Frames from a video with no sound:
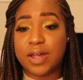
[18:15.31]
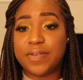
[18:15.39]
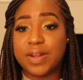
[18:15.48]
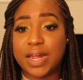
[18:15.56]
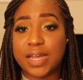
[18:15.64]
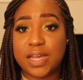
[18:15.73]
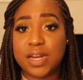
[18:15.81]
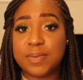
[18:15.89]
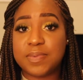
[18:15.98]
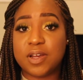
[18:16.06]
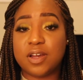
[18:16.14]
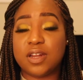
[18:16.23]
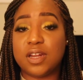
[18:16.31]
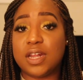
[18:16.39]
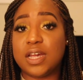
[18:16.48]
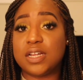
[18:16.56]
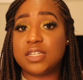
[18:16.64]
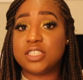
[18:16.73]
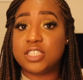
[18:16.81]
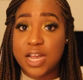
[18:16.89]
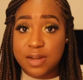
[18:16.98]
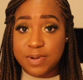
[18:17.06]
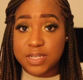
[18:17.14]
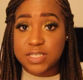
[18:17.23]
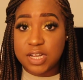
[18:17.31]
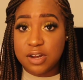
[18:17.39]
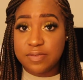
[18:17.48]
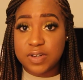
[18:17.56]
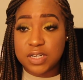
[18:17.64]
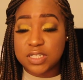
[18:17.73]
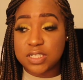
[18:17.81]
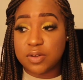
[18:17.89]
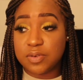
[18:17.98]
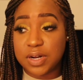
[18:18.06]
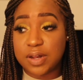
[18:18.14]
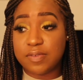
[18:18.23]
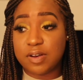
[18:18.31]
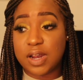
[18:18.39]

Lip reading: and then I get up there and then they check my cervix or whatever.